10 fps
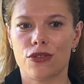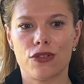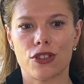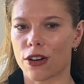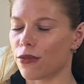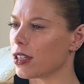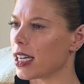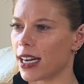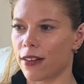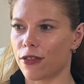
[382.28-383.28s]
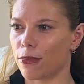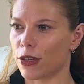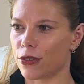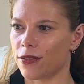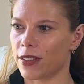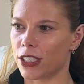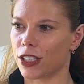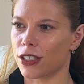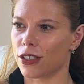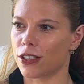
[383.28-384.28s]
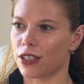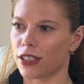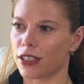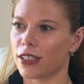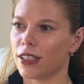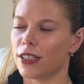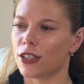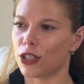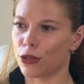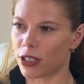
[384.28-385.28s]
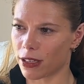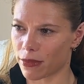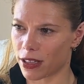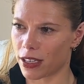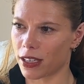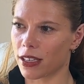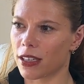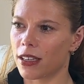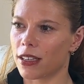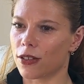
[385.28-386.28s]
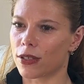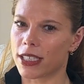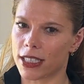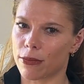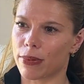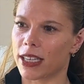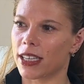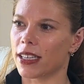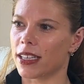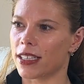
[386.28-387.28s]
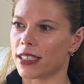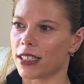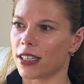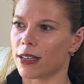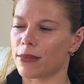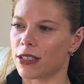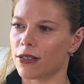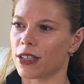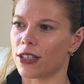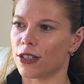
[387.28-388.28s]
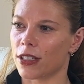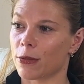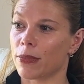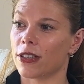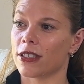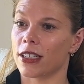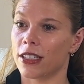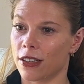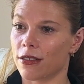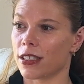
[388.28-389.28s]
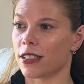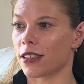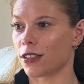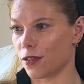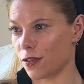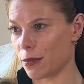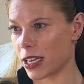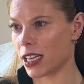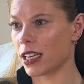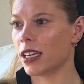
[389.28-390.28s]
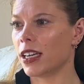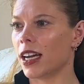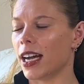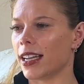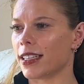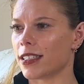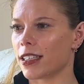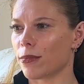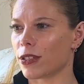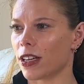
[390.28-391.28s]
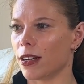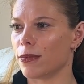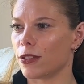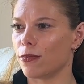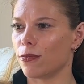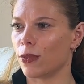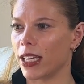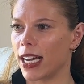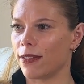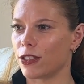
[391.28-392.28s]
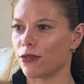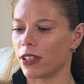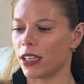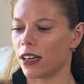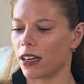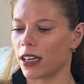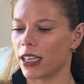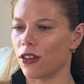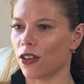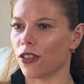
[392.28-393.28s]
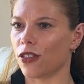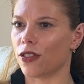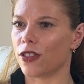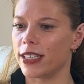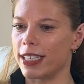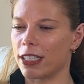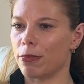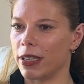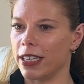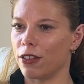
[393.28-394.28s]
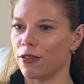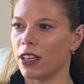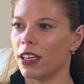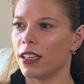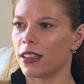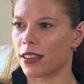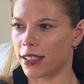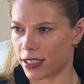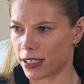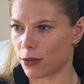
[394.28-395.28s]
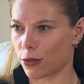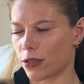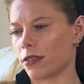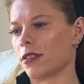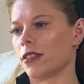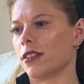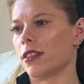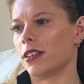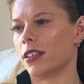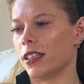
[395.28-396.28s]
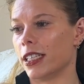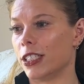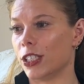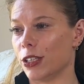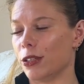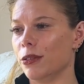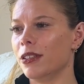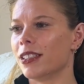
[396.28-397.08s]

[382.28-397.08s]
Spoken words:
don't have the motivation to do something, your discipline is, I'm still going to do this because I know this is good for me. And sometimes we have to rely on the discipline of, this is what I do,